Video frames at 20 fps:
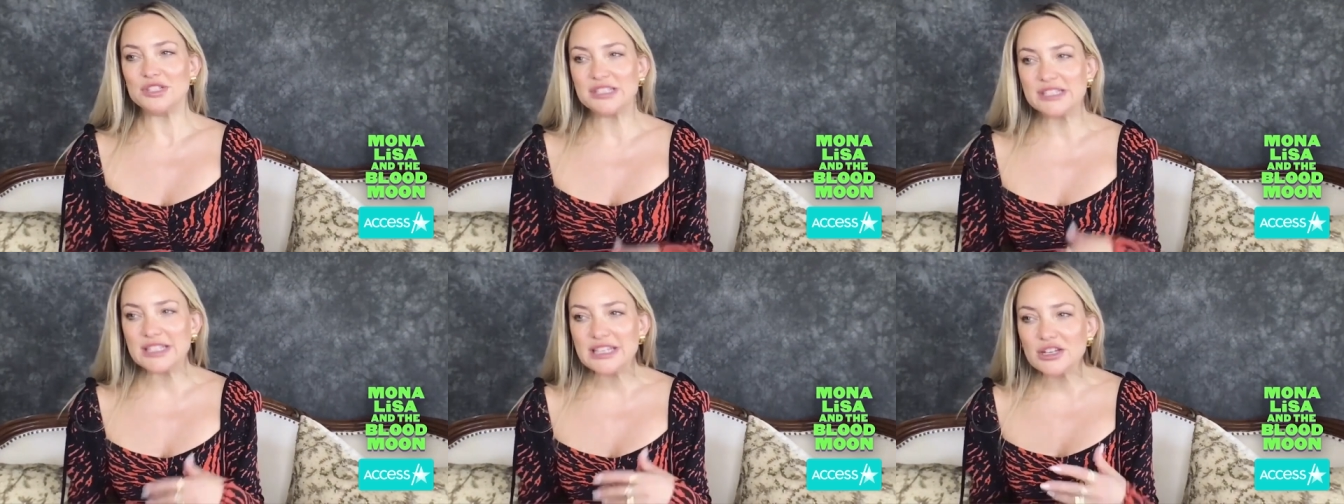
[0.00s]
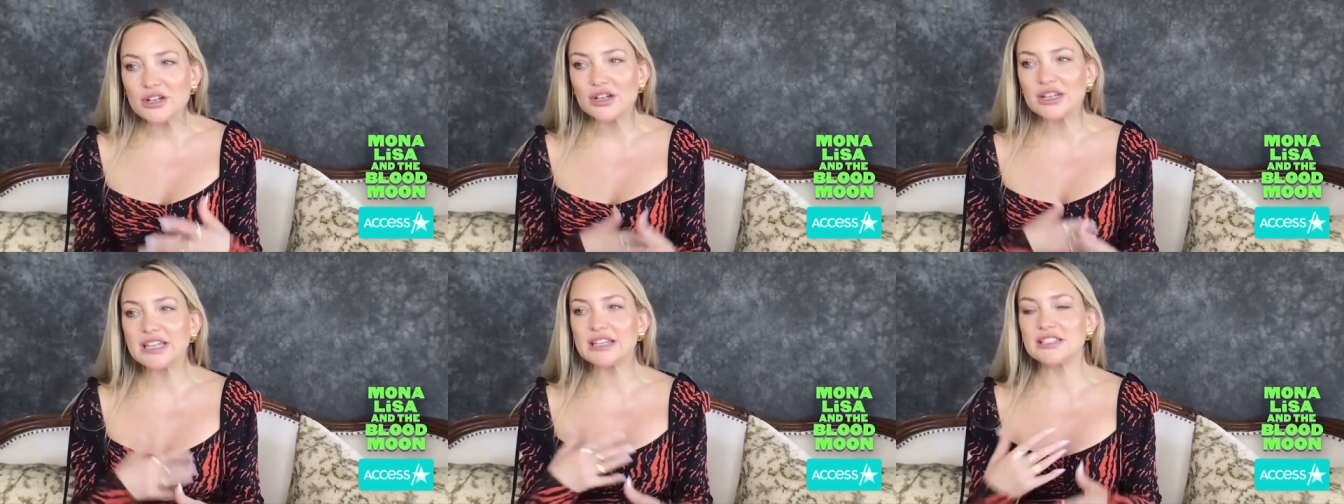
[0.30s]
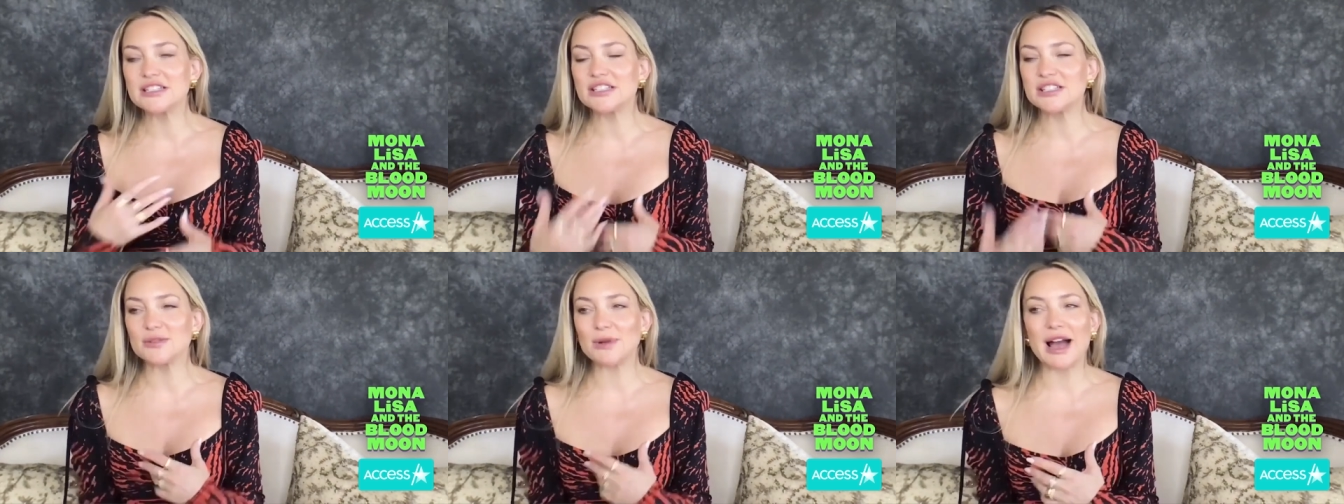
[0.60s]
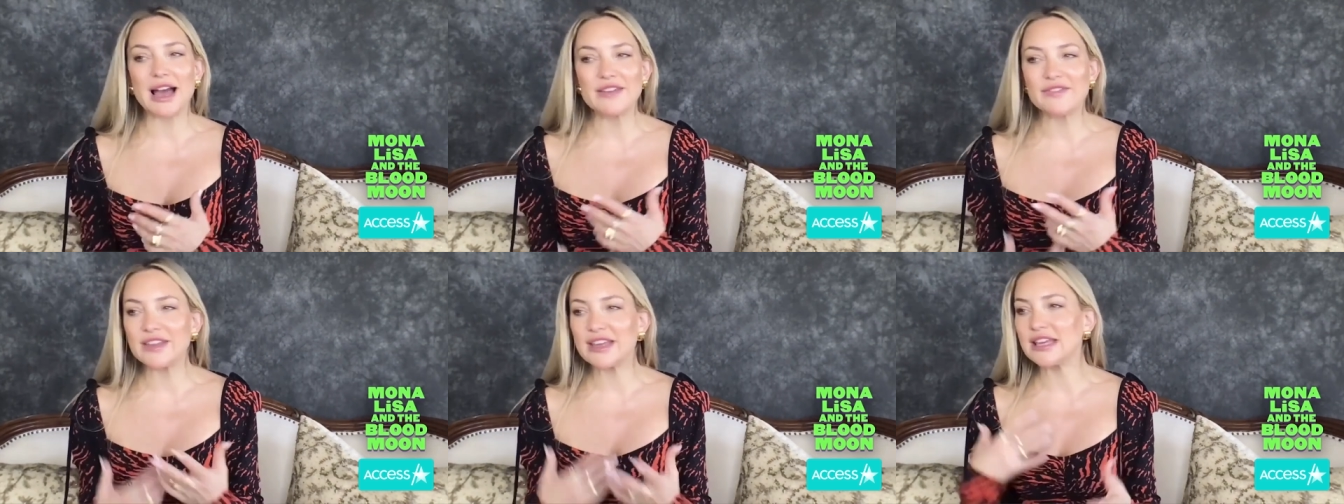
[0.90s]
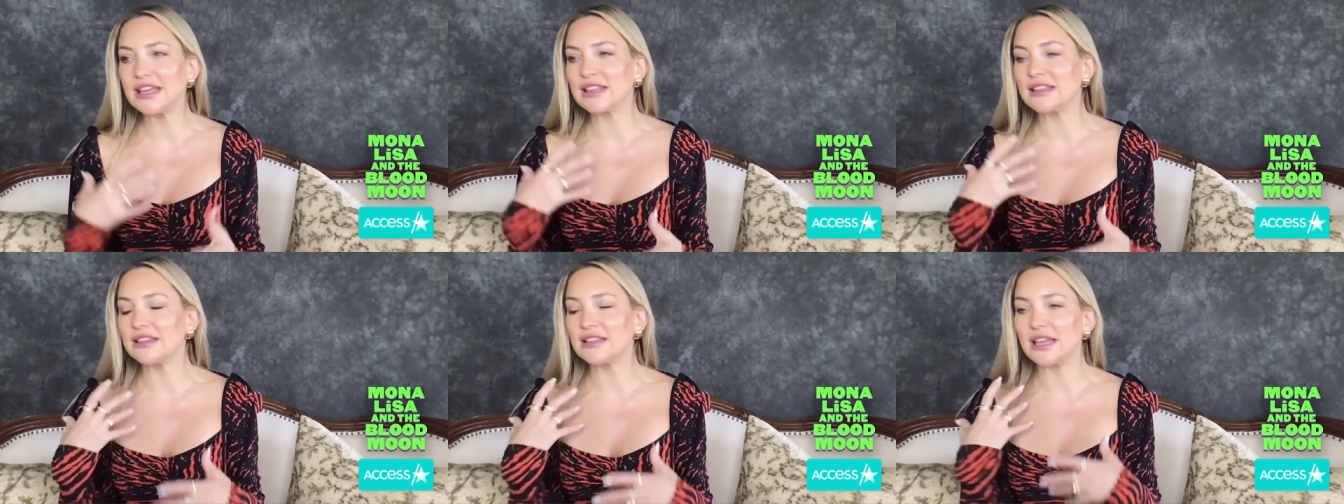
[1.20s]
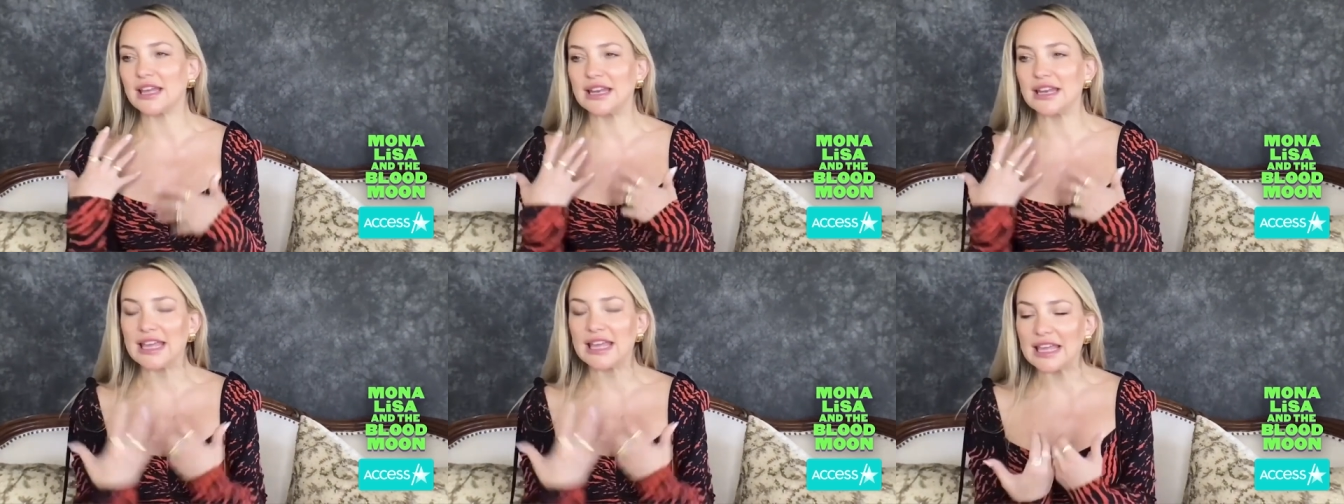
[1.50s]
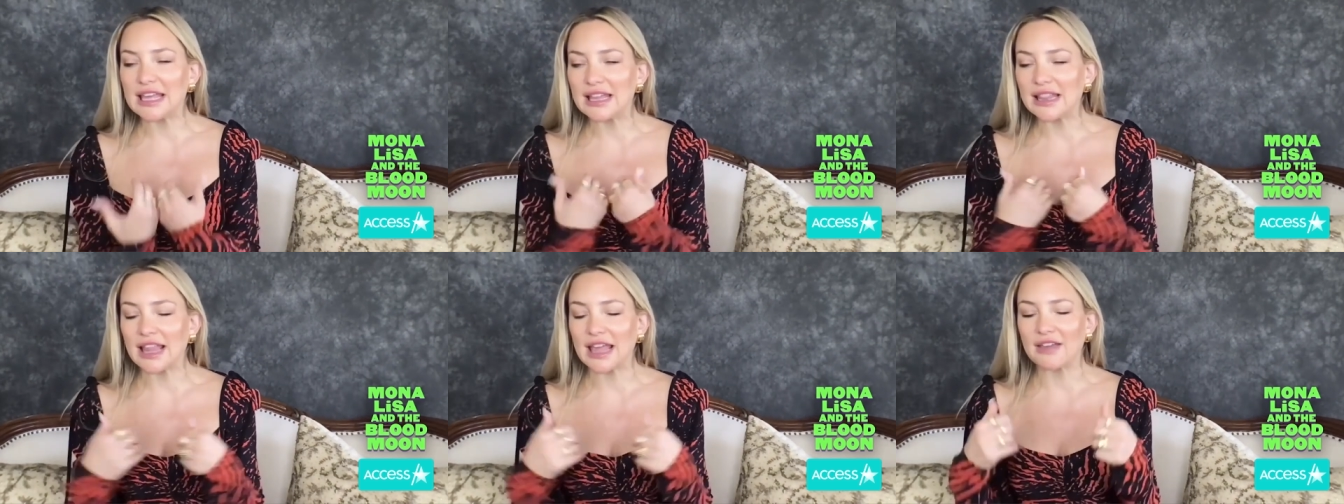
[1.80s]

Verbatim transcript: when you see your kids thriving and